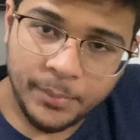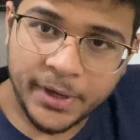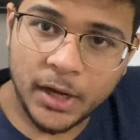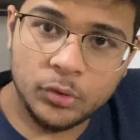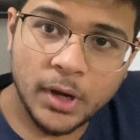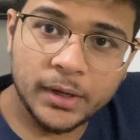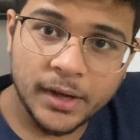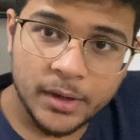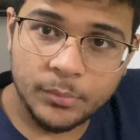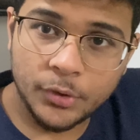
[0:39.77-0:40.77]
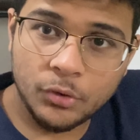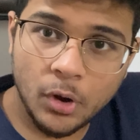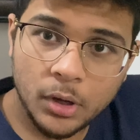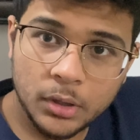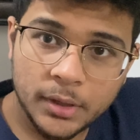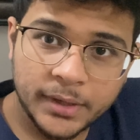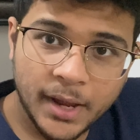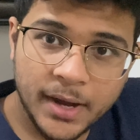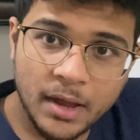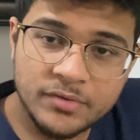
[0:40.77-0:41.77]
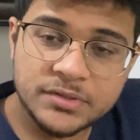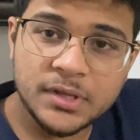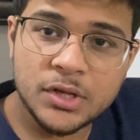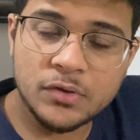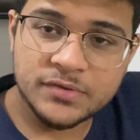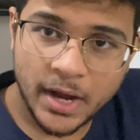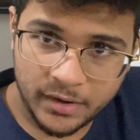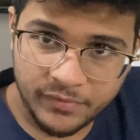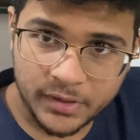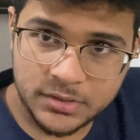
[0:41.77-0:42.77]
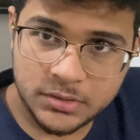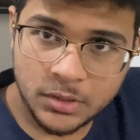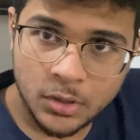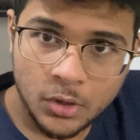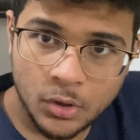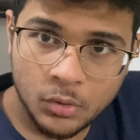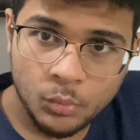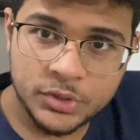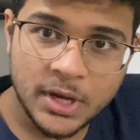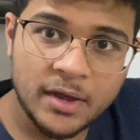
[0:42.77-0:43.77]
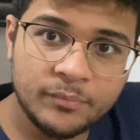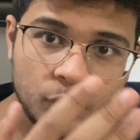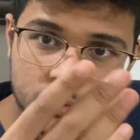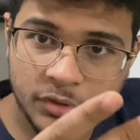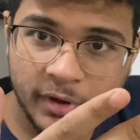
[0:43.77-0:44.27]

me tell you that Clenbuterol, it can have a series of side effects, which I have posted